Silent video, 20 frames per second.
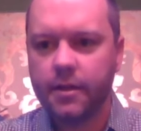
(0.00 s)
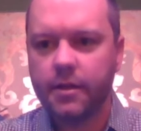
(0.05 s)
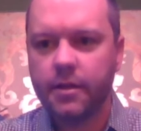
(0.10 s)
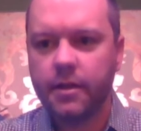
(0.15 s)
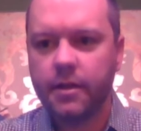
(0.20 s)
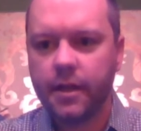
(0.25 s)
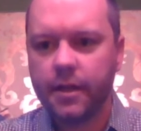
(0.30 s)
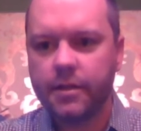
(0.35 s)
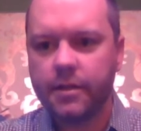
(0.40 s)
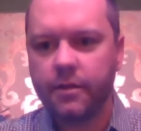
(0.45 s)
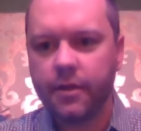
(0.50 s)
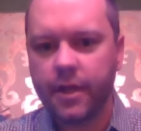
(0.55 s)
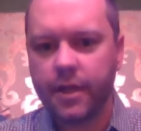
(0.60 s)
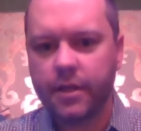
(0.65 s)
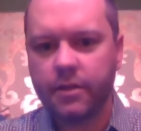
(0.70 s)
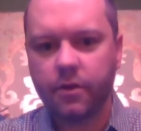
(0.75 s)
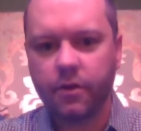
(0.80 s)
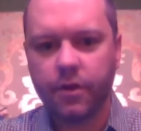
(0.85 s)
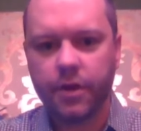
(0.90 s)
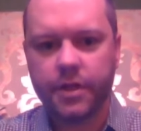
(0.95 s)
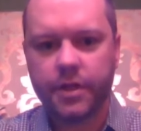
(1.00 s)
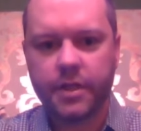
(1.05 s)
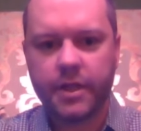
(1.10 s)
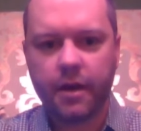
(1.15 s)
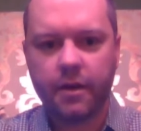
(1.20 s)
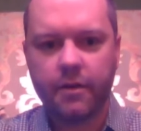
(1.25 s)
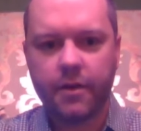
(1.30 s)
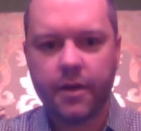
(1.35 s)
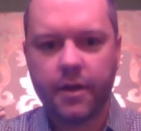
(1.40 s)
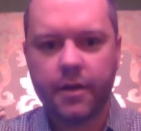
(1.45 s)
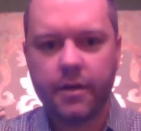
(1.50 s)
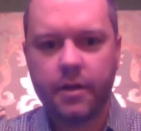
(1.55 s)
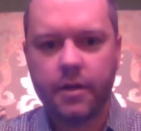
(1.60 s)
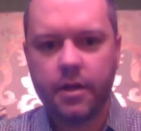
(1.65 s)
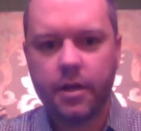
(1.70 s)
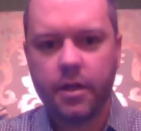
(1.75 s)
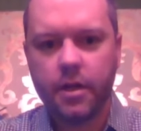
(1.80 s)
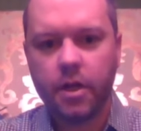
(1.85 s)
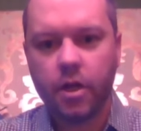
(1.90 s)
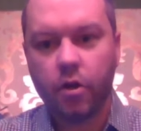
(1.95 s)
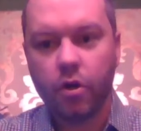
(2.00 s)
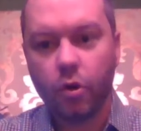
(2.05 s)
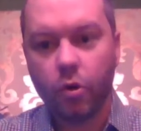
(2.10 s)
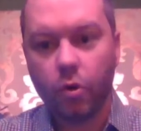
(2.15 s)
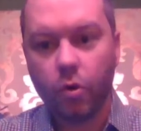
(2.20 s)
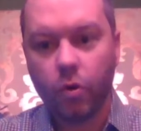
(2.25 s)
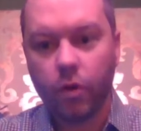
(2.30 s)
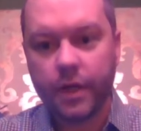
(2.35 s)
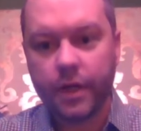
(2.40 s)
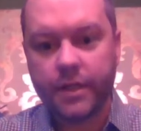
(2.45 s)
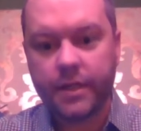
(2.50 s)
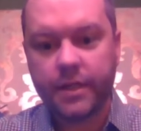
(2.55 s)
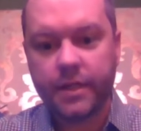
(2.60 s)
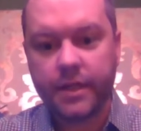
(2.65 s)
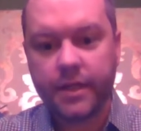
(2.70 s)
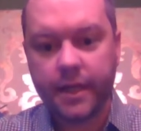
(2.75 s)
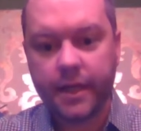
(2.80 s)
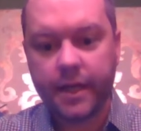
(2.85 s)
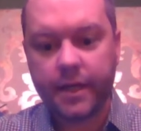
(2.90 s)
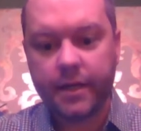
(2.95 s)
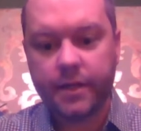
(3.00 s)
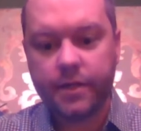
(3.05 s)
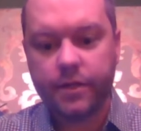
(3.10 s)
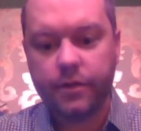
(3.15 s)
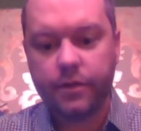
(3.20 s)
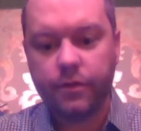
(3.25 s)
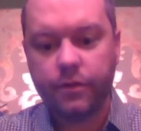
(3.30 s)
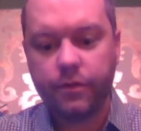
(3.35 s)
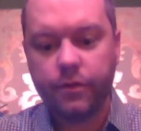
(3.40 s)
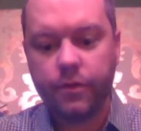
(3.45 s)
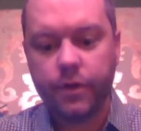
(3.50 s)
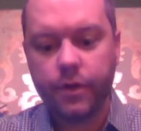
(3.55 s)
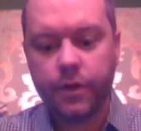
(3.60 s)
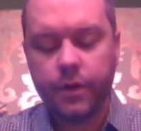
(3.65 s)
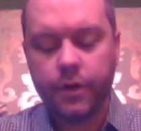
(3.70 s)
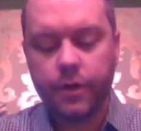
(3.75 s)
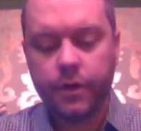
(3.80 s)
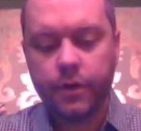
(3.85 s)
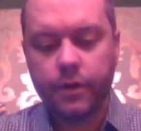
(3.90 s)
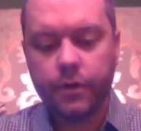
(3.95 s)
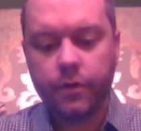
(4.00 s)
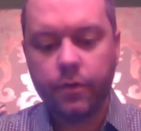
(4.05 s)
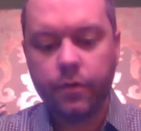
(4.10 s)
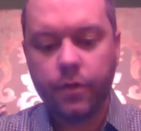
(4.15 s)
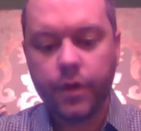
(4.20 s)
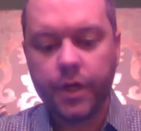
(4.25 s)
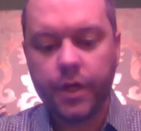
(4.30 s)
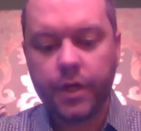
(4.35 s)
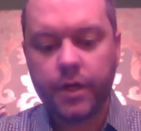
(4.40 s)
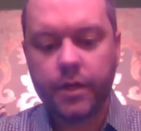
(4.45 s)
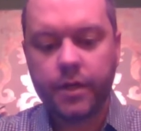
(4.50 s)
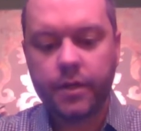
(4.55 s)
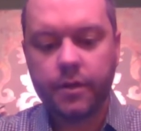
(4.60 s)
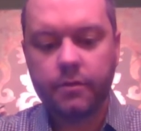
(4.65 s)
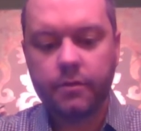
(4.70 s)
and so they told us now that goal isn't to get to week